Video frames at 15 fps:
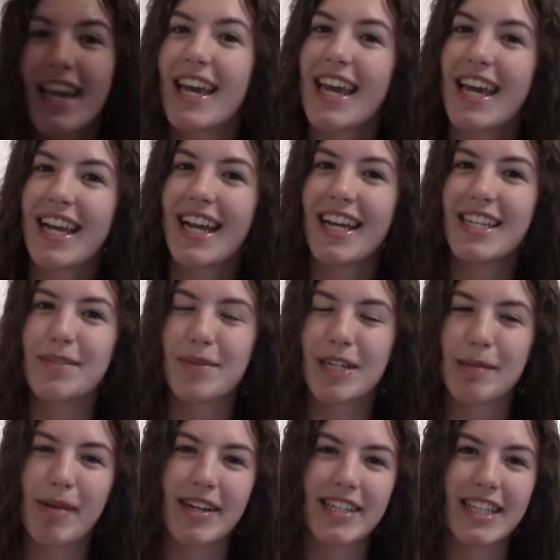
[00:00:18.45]
Hey guys,
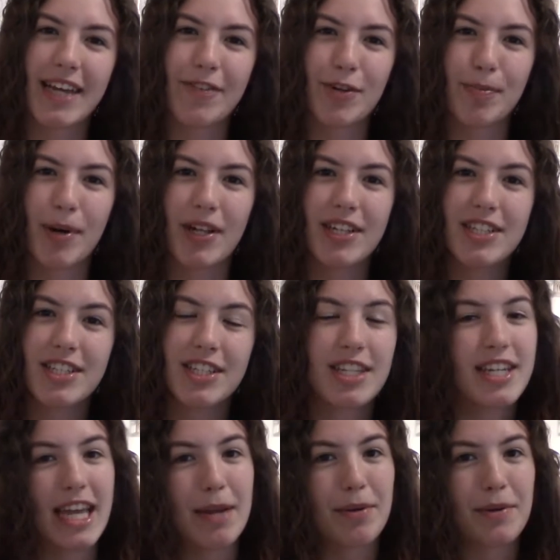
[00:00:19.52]
welcome back to LavenderPolish.
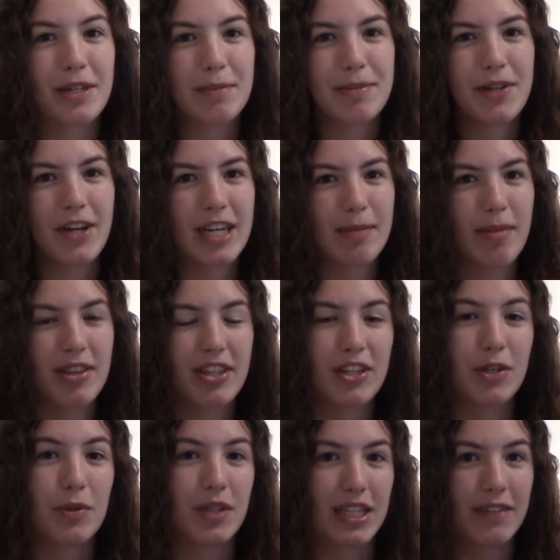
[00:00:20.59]
Today we're going to be talking about the
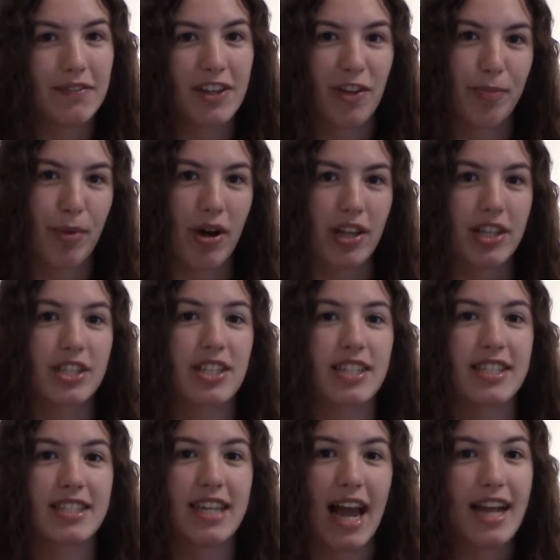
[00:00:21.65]
new LiveLovePolish
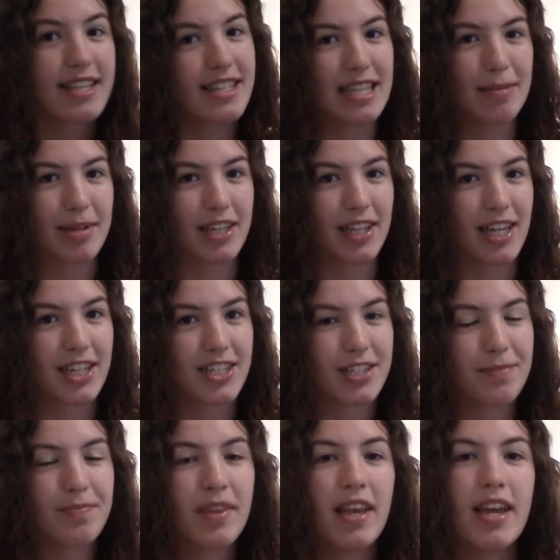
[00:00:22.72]
Sky's the Limit collection.
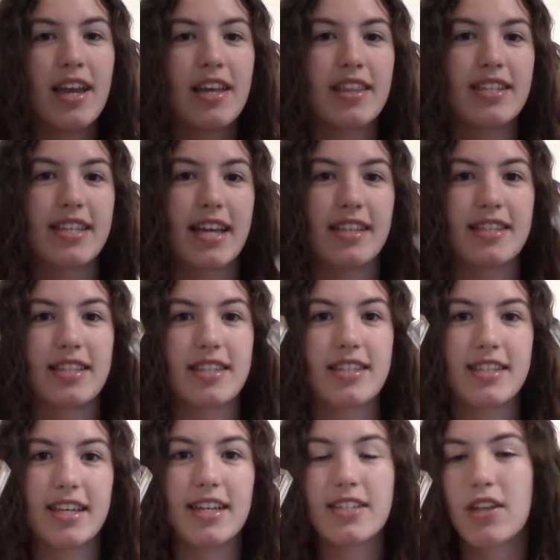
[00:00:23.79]
This has
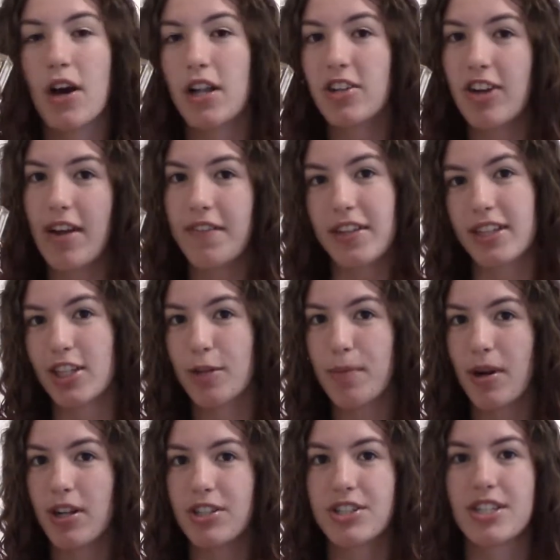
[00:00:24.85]
6 holographic glitter
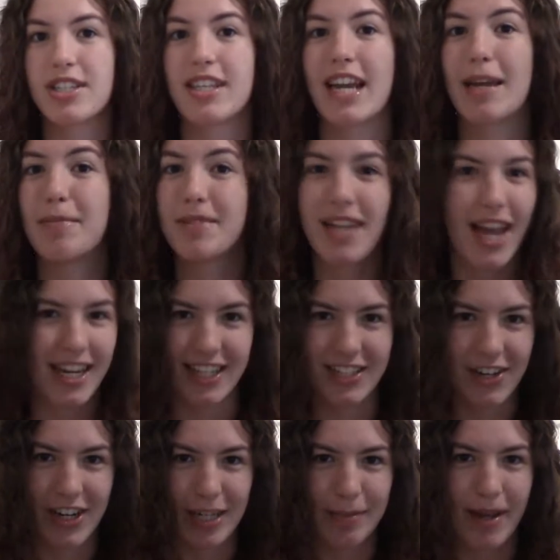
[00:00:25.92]
polishes that I am dying to
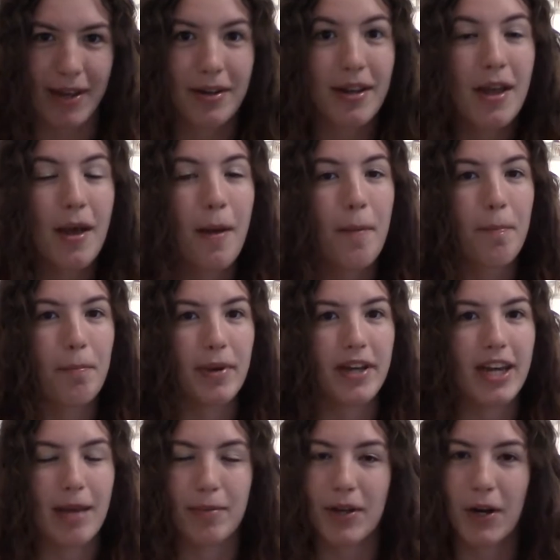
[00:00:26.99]
talk about,
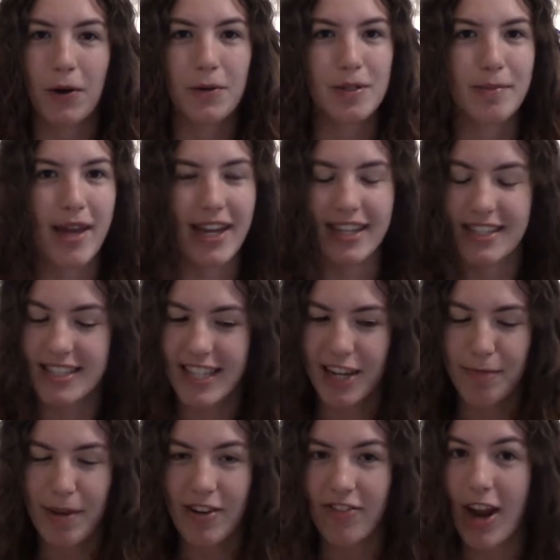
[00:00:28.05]
but I'm going to hold back and
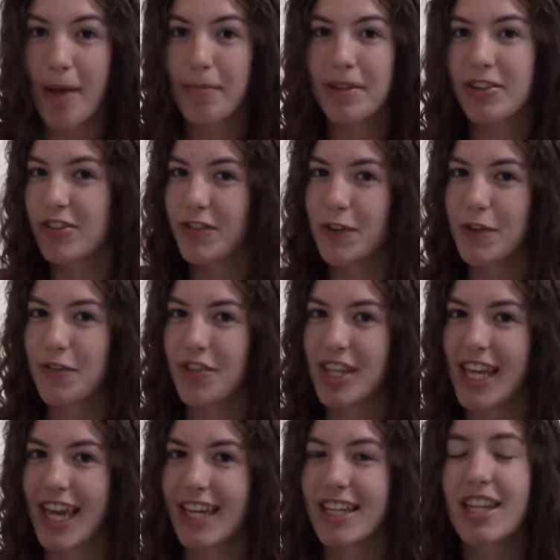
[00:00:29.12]
save my rambling review for
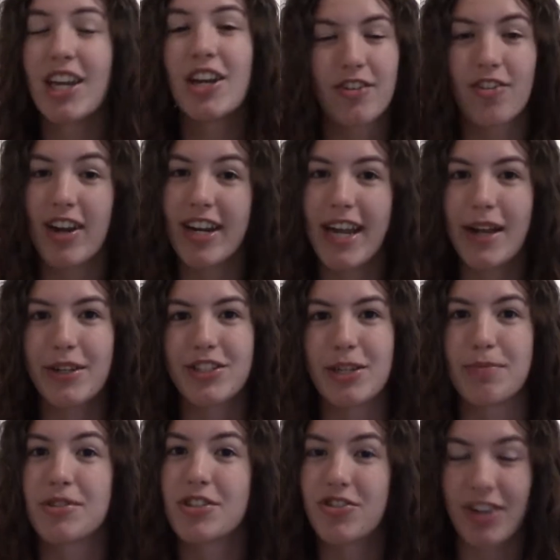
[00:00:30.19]
the end. Right now, let's
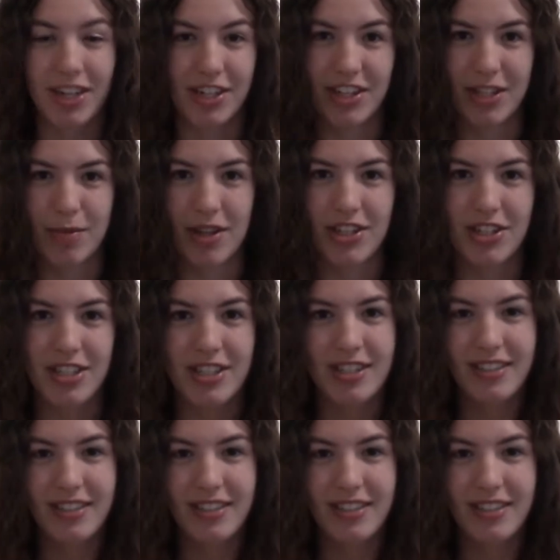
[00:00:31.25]
jump straight into the swatches.